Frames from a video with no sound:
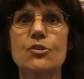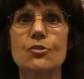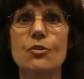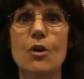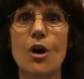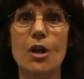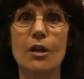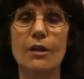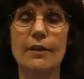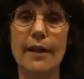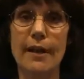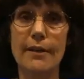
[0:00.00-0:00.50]
to
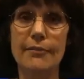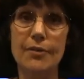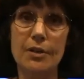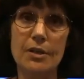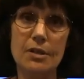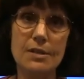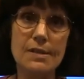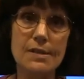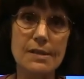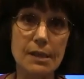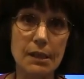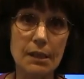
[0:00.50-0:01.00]
all the
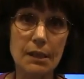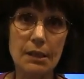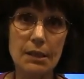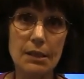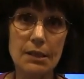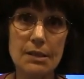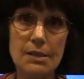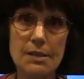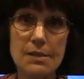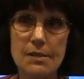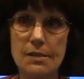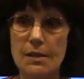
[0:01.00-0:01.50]
African
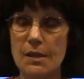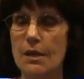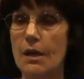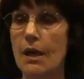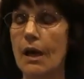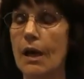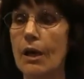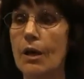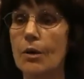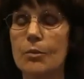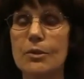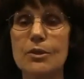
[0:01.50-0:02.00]
cichlids.
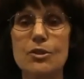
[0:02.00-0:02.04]
Uh,